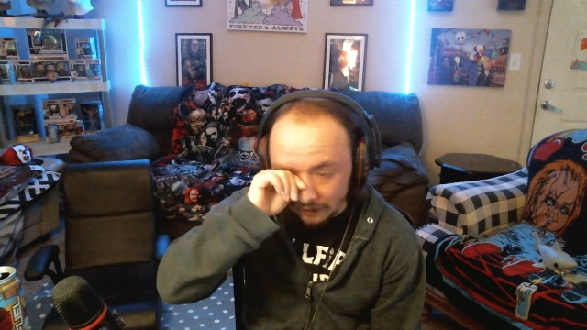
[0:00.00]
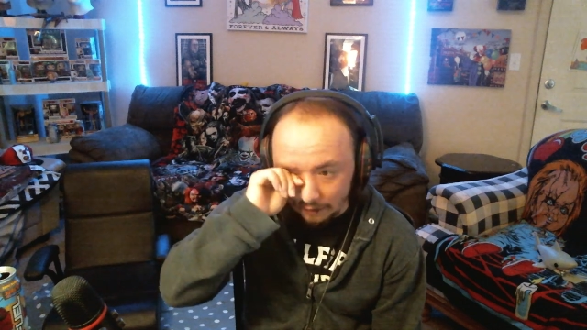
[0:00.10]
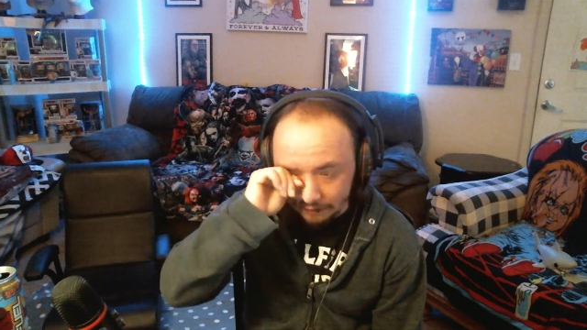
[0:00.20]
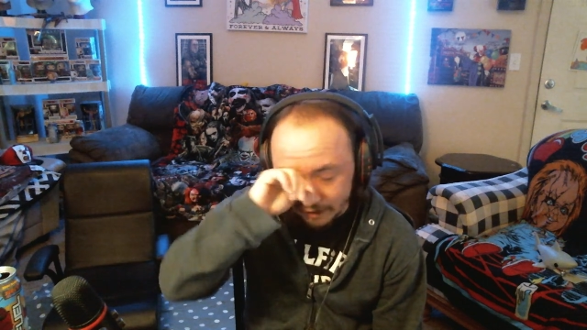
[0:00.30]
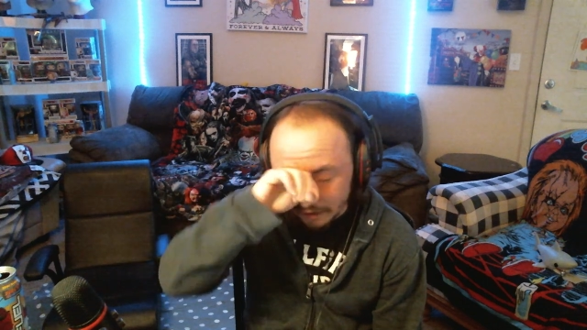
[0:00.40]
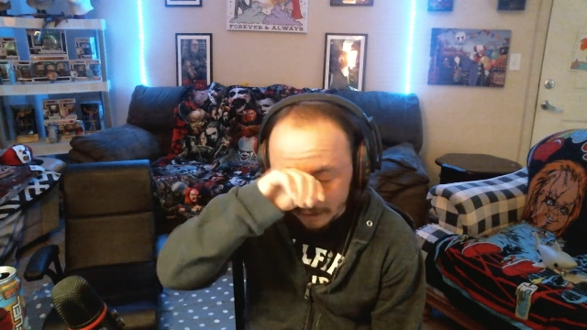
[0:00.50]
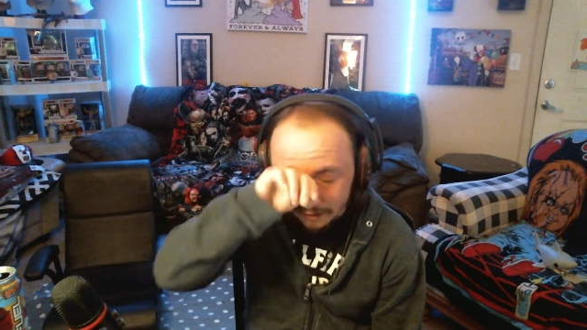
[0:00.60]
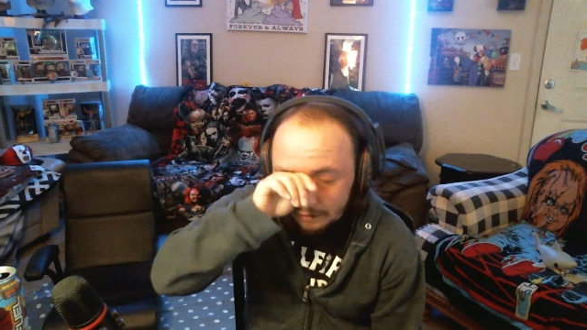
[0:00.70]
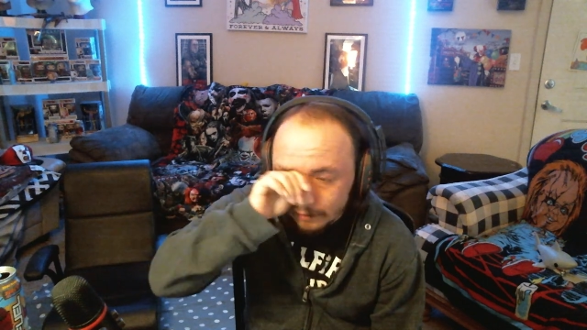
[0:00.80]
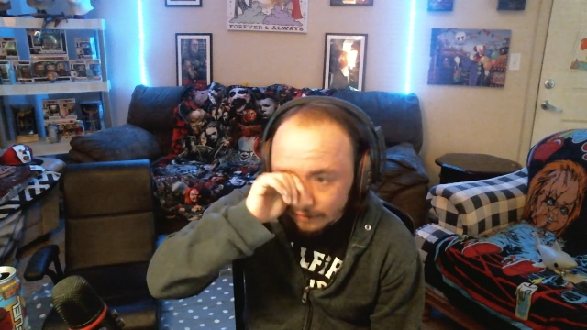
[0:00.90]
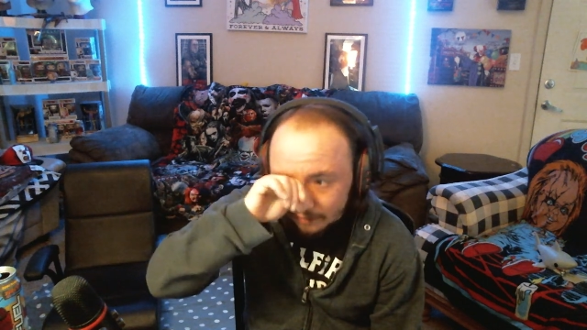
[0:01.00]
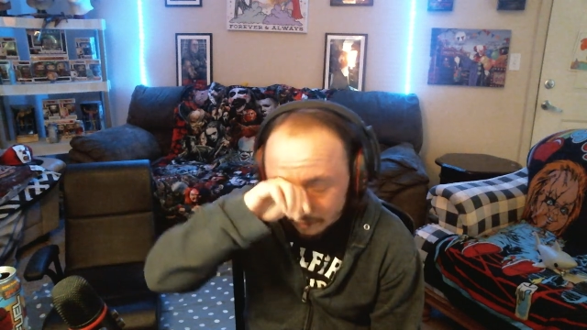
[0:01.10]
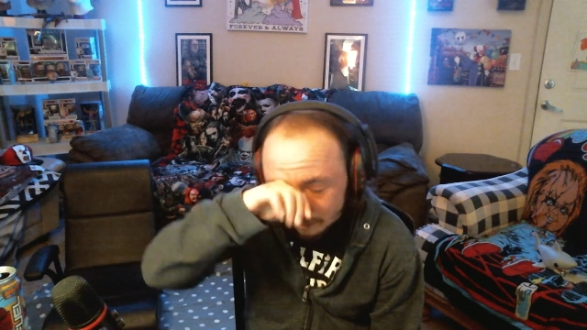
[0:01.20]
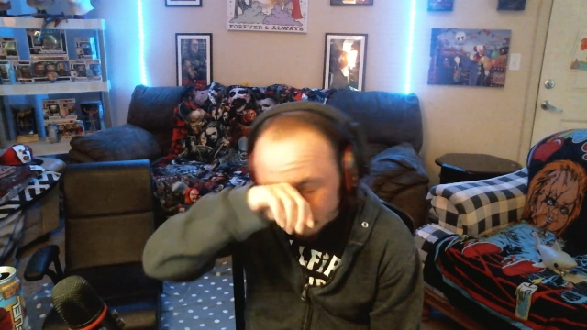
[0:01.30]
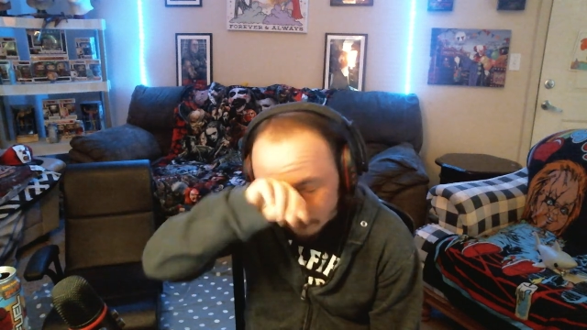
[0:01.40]
Speaker 1: that was good.
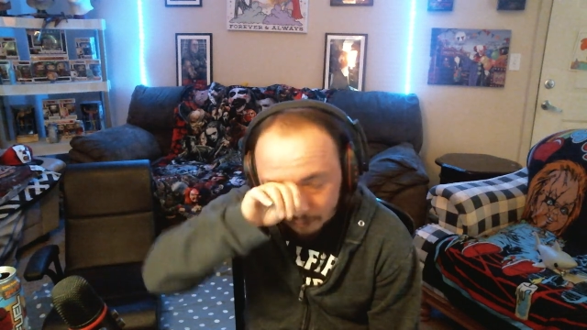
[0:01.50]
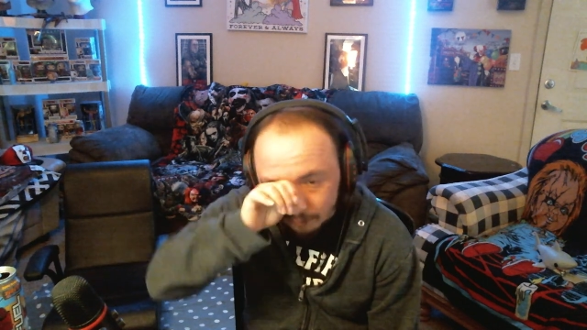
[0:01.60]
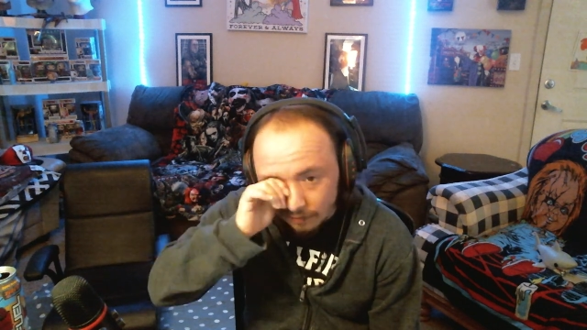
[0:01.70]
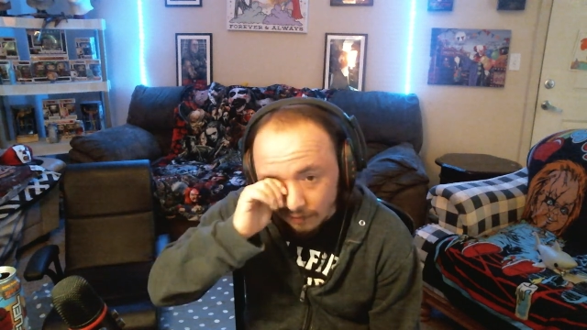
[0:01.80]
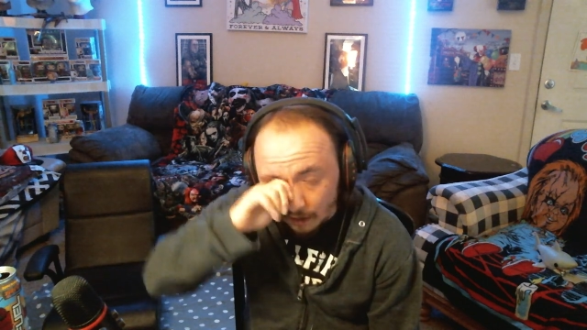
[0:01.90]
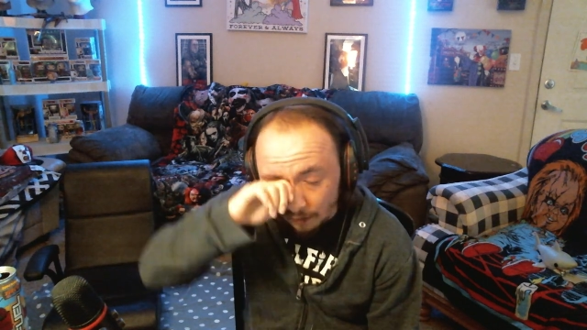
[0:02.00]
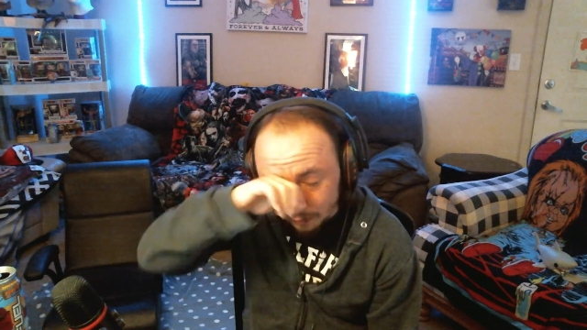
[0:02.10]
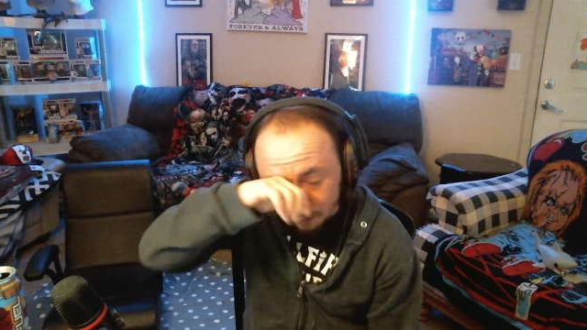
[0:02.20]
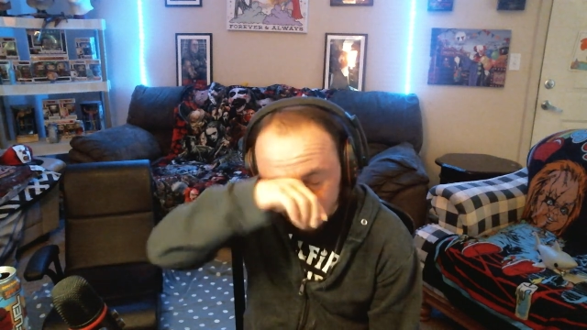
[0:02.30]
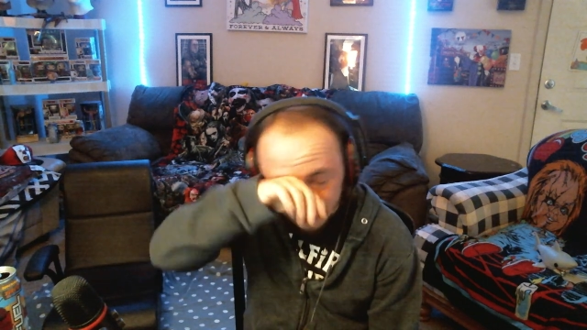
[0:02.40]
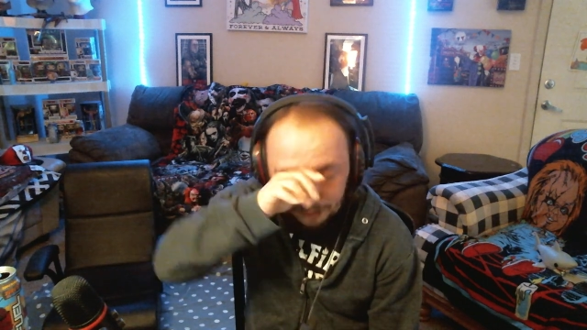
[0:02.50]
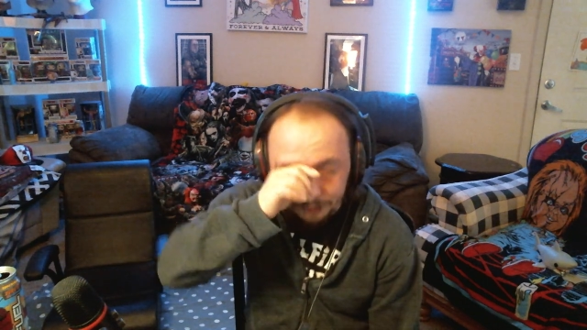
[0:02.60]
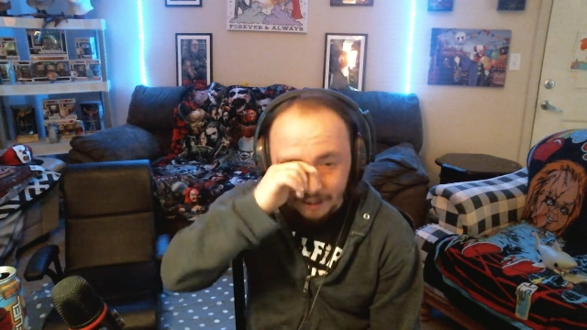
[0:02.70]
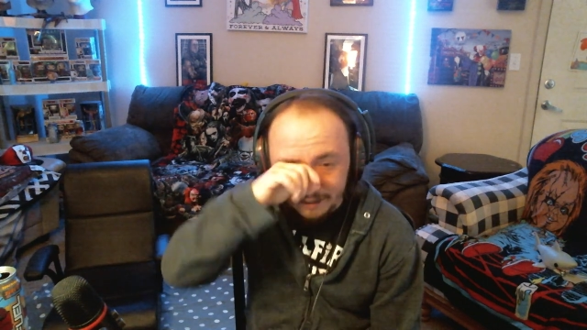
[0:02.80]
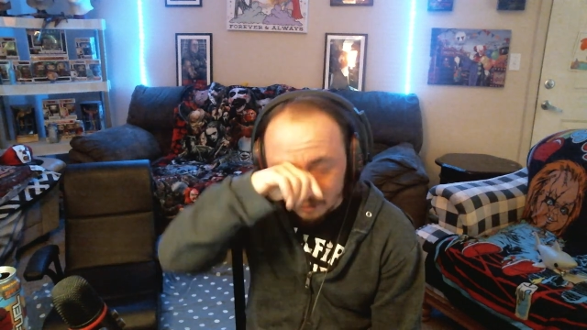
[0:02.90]
That was really good, you
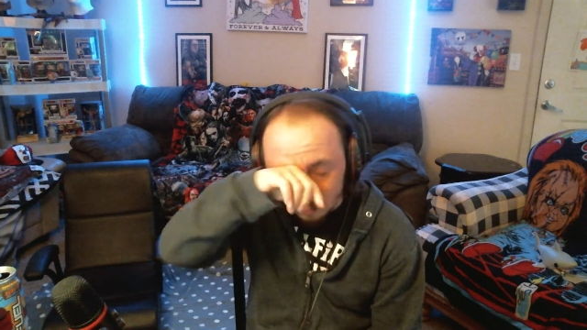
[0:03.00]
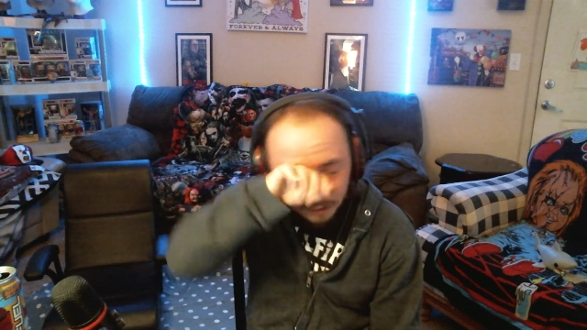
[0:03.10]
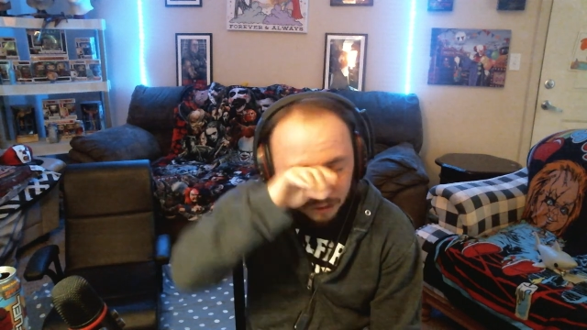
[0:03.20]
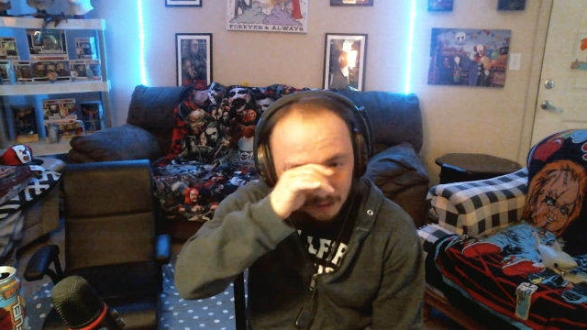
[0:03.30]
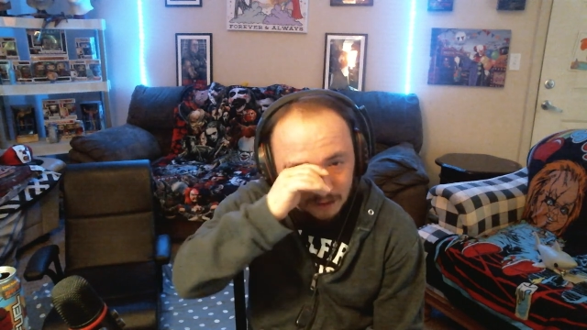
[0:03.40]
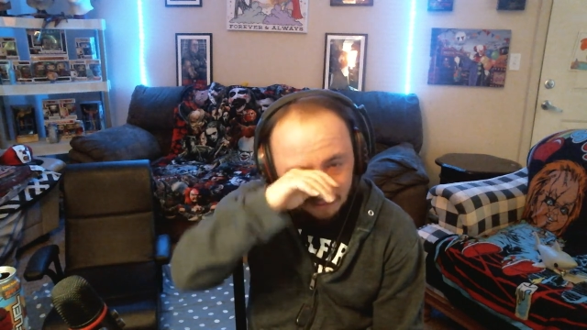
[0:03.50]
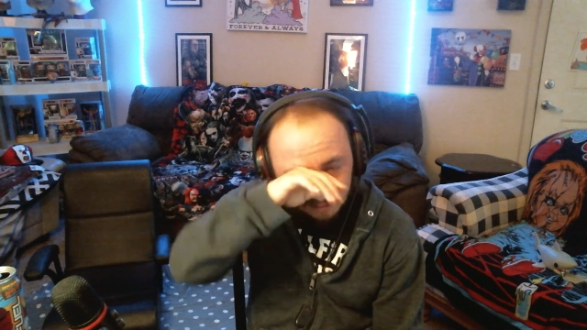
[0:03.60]
guys. Holy shit.